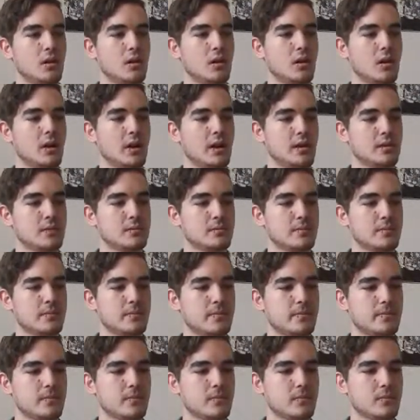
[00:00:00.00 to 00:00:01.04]
Alright.
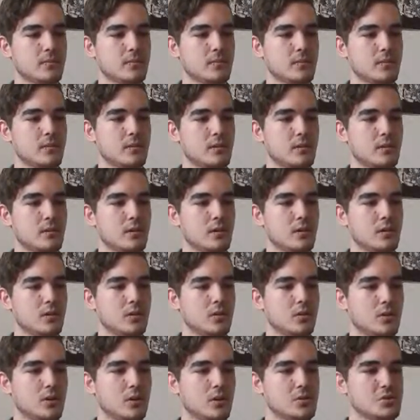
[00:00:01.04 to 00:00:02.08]

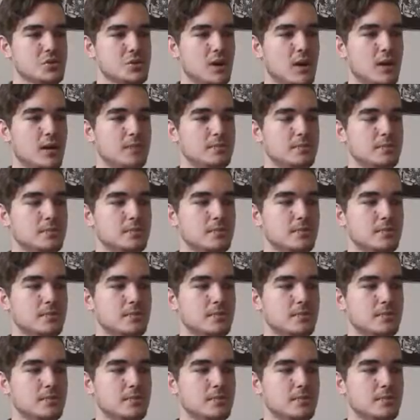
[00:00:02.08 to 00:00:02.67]
You go, Chop.